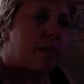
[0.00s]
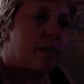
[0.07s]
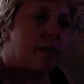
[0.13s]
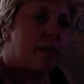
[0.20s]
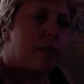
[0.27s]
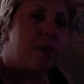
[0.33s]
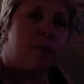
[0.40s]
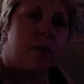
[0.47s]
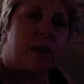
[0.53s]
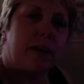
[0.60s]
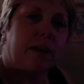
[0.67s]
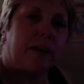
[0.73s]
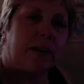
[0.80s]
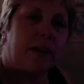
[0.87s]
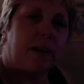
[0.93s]
Seems weird
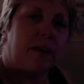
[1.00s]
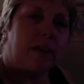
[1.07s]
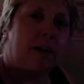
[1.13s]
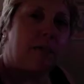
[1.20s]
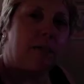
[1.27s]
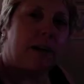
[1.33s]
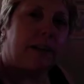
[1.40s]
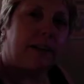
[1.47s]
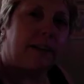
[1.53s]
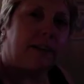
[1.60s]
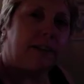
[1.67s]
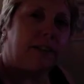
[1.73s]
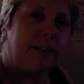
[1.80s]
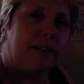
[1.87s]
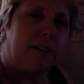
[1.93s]
because I know a lot of
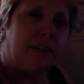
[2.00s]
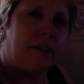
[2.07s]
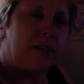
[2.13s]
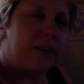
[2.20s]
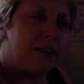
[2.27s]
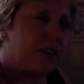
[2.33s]
places are all done